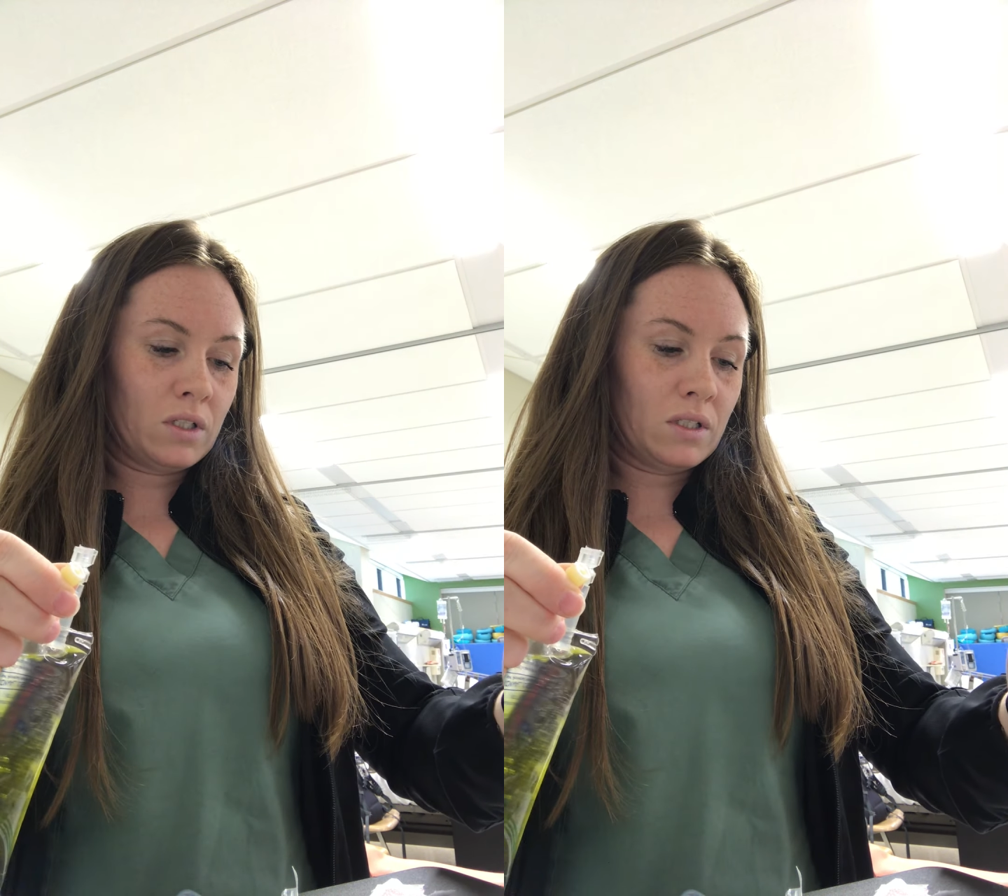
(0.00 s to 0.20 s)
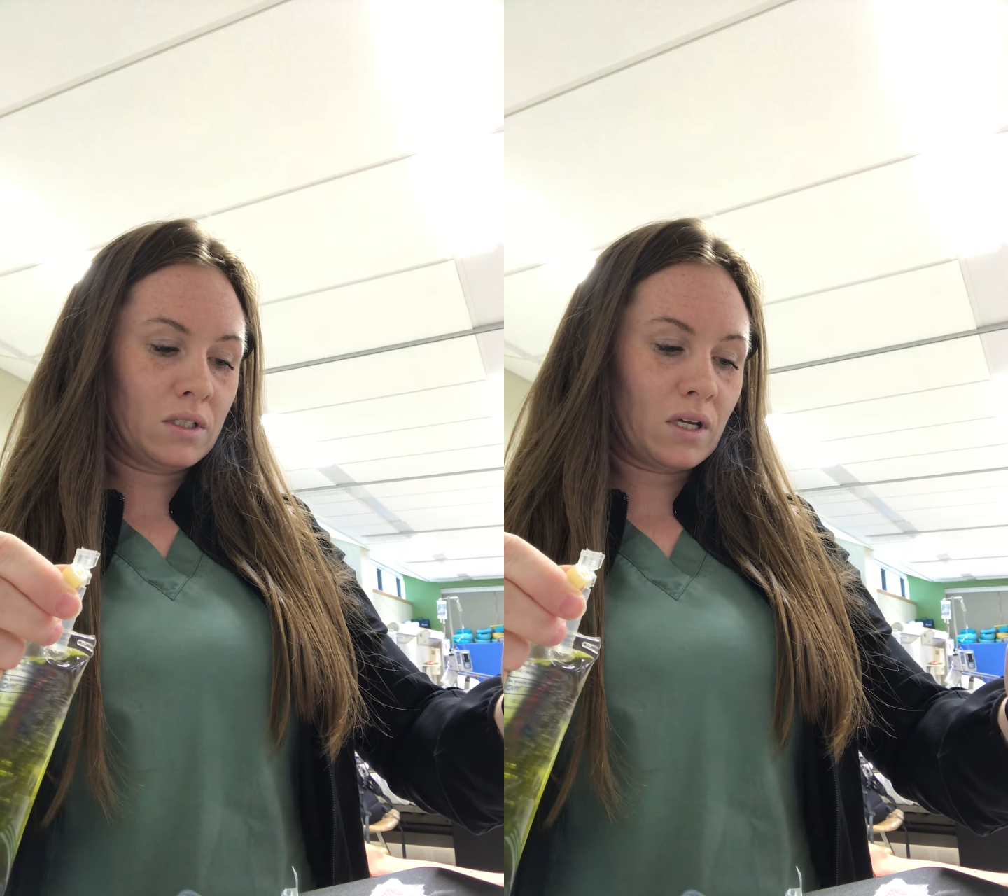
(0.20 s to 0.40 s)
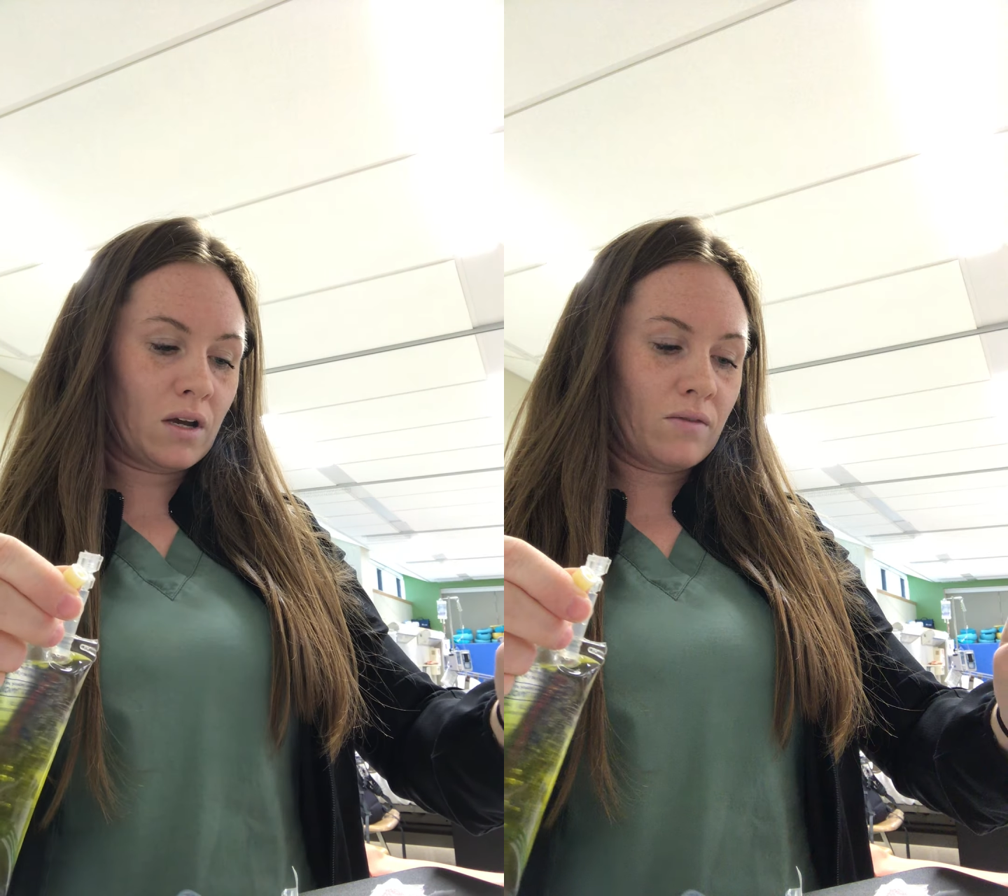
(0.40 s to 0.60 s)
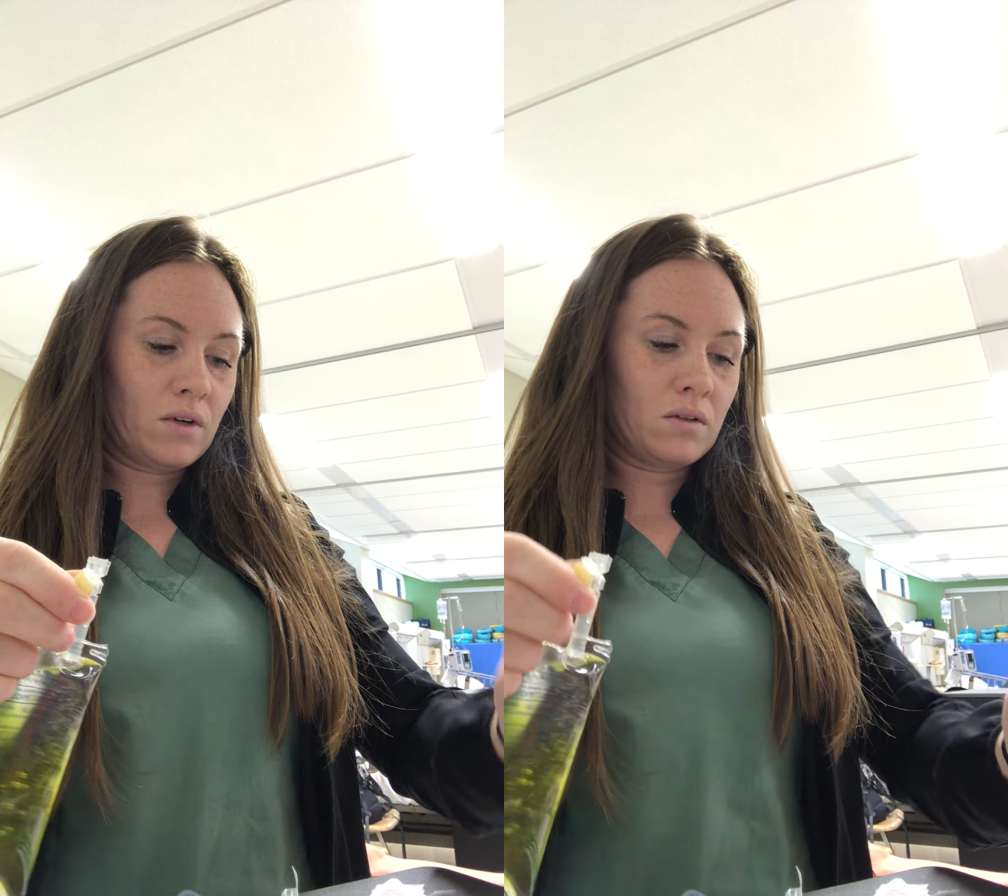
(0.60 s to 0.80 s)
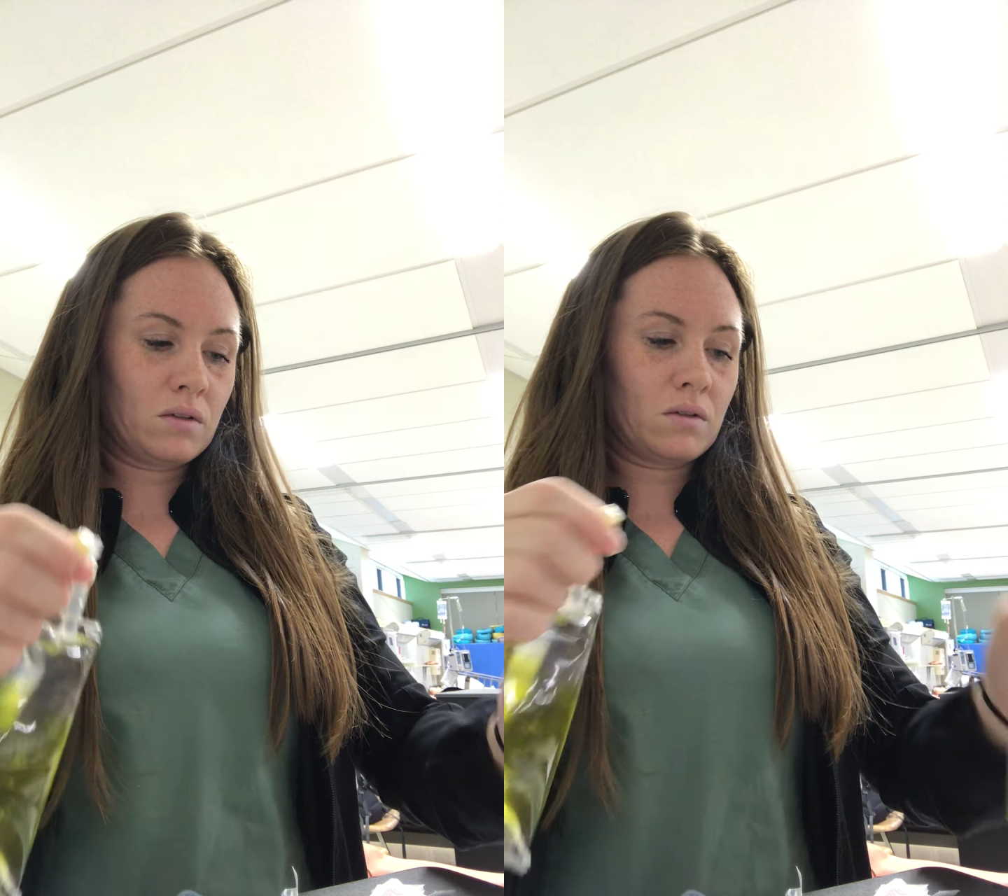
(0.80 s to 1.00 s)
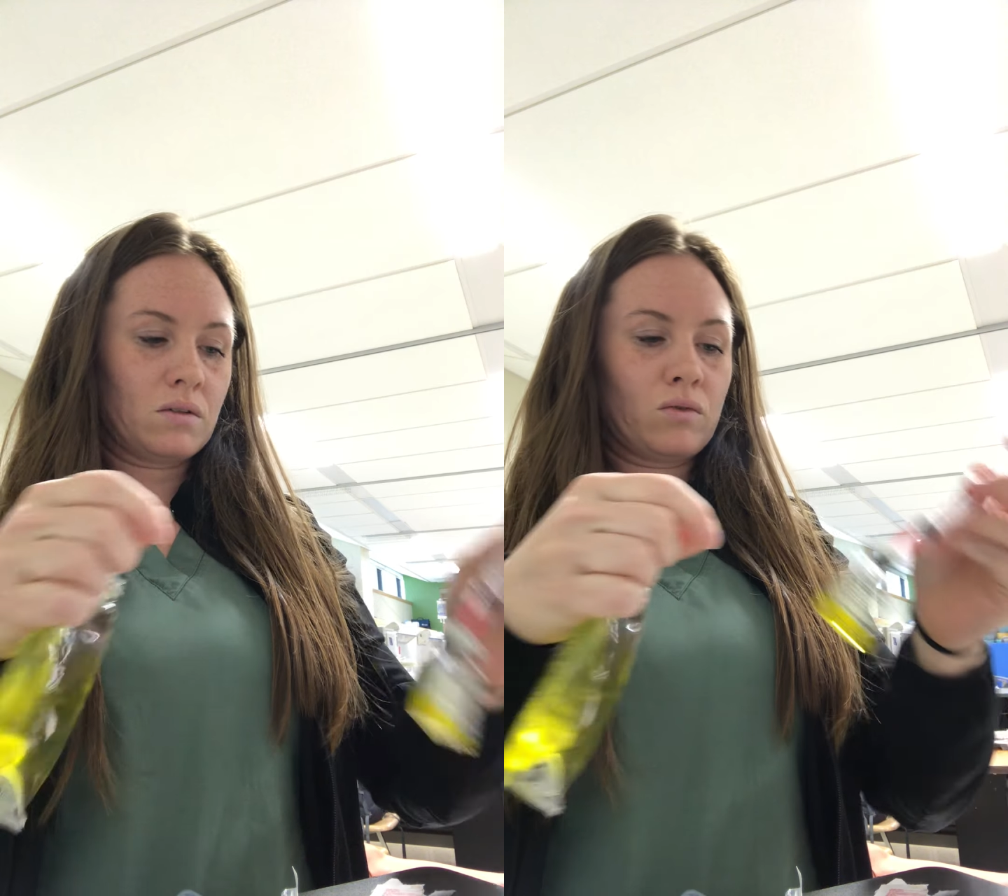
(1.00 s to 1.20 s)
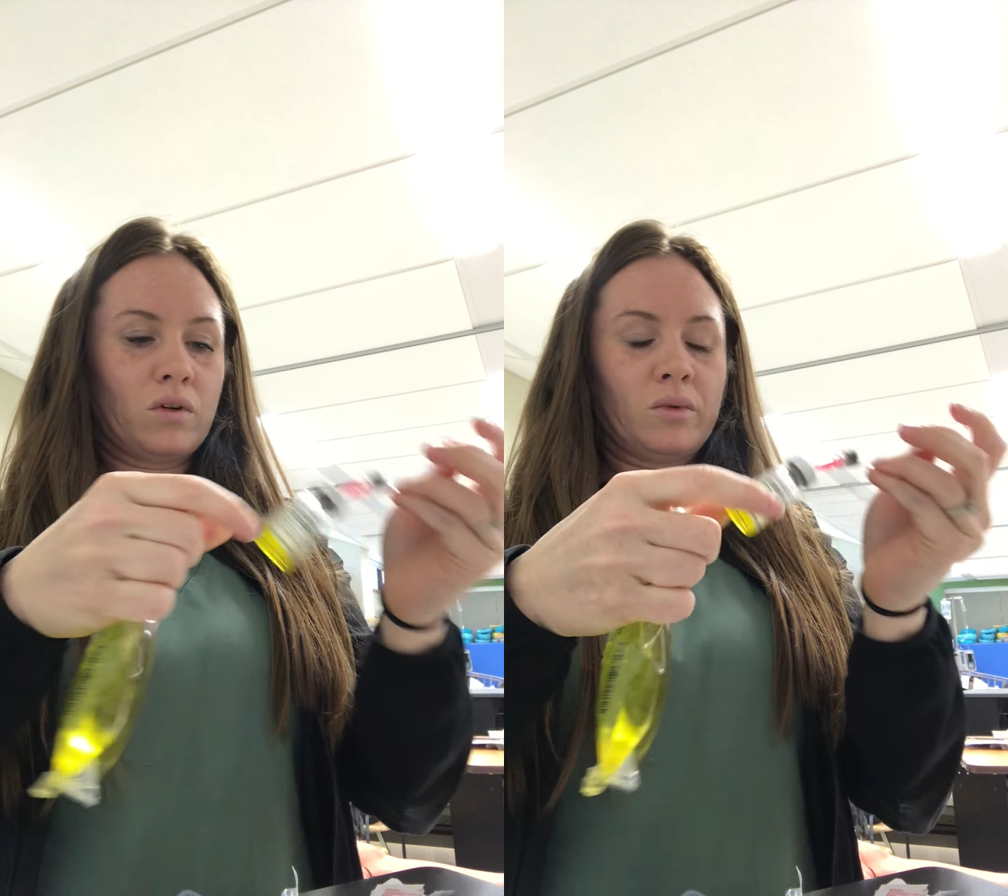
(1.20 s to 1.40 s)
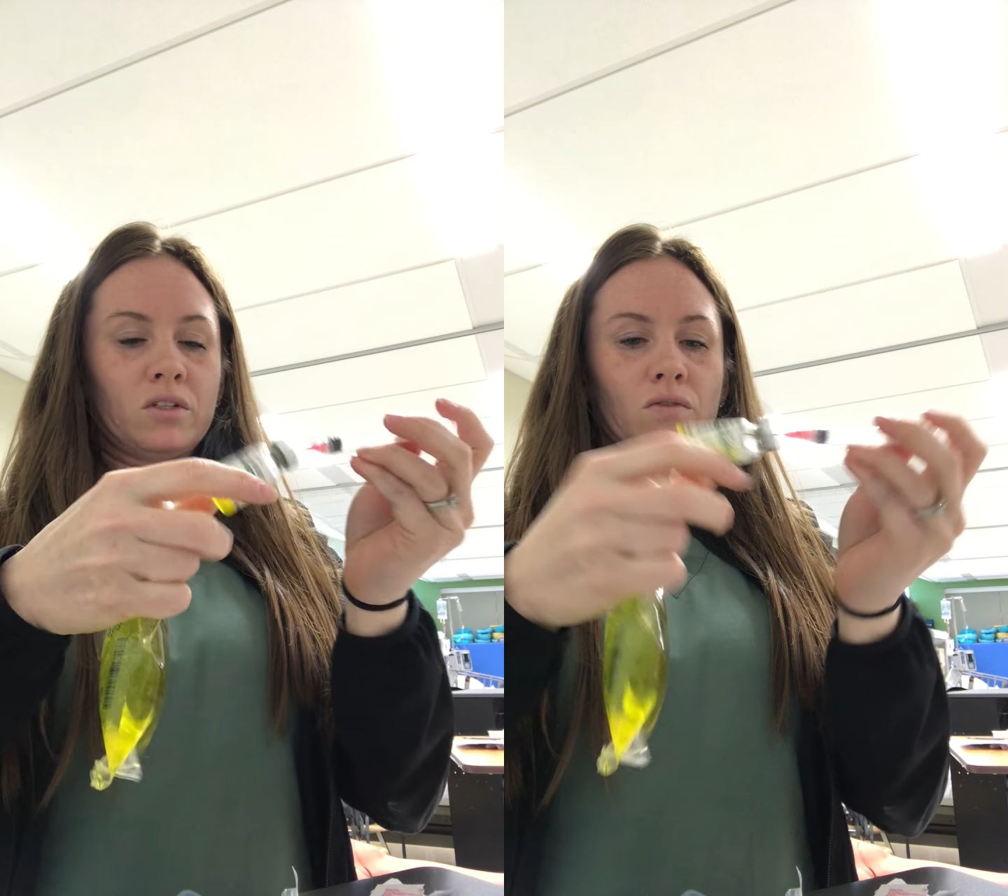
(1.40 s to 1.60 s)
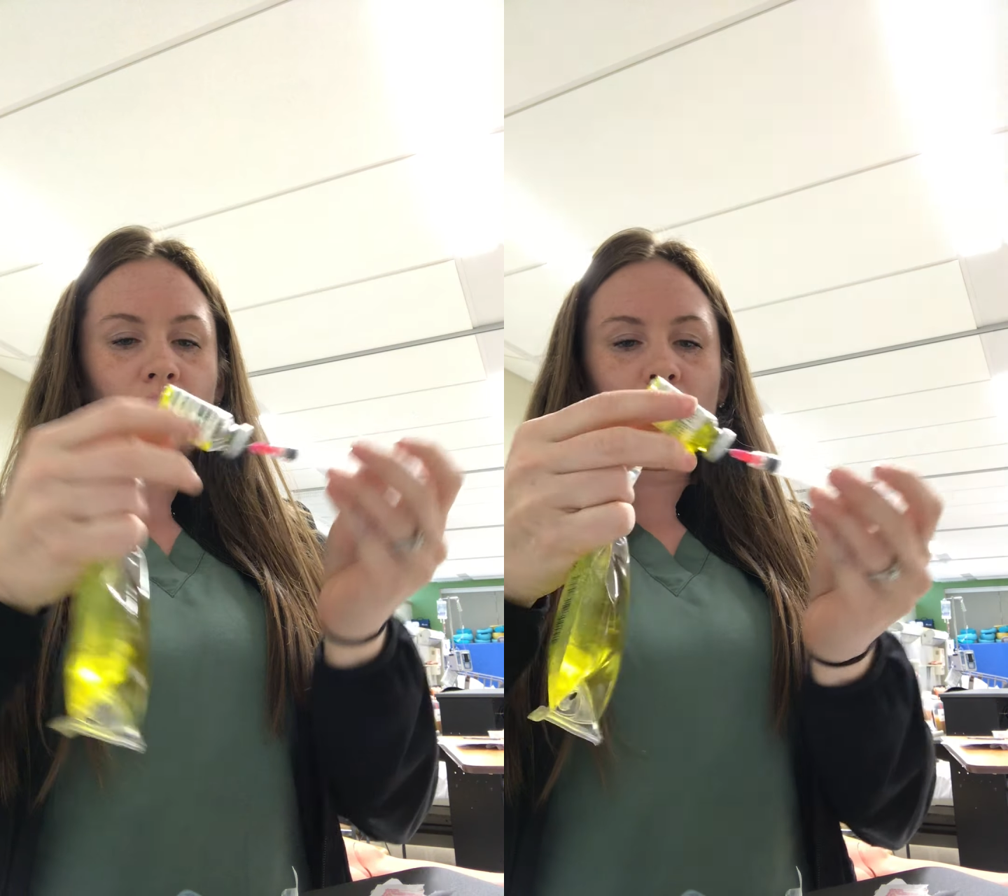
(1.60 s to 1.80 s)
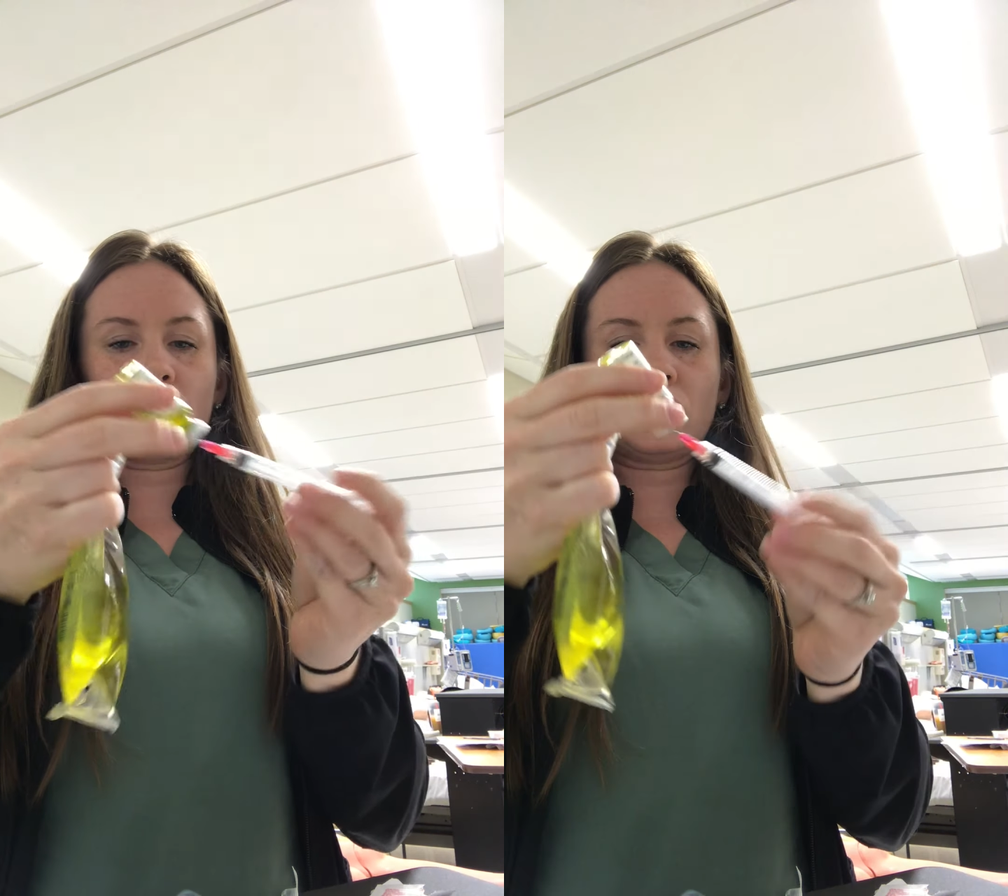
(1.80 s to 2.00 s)
since I have a 3 ml
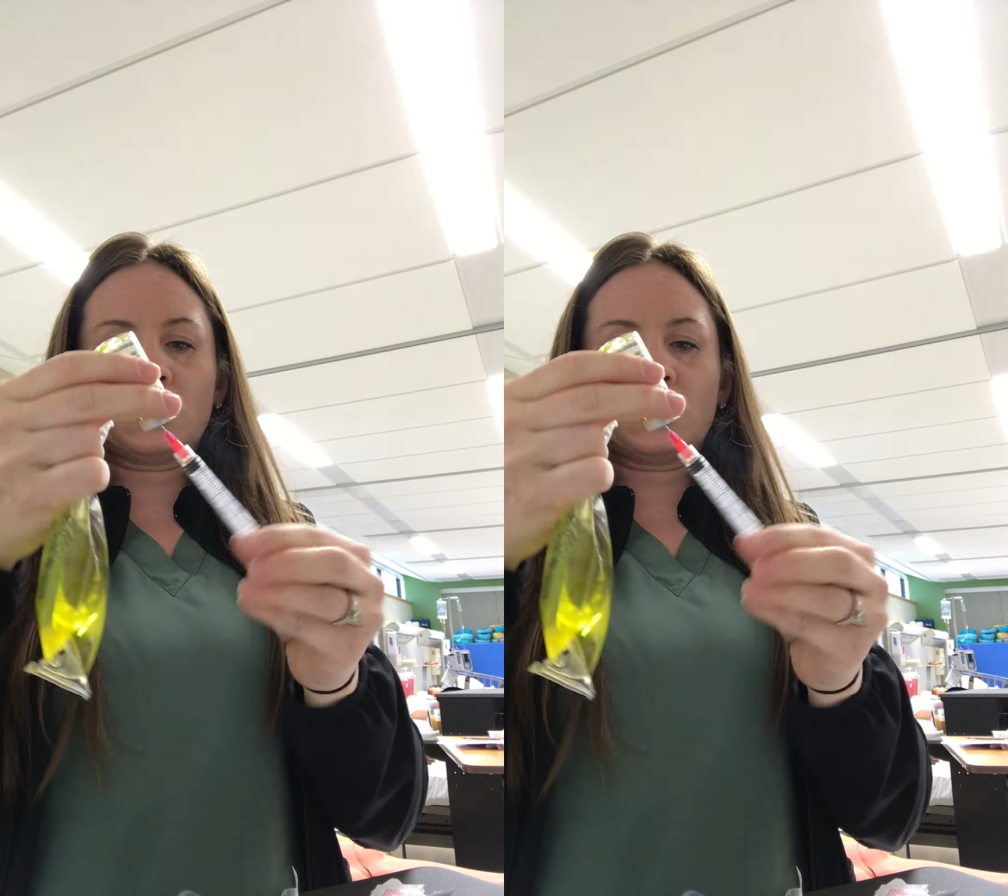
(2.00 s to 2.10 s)
syringe.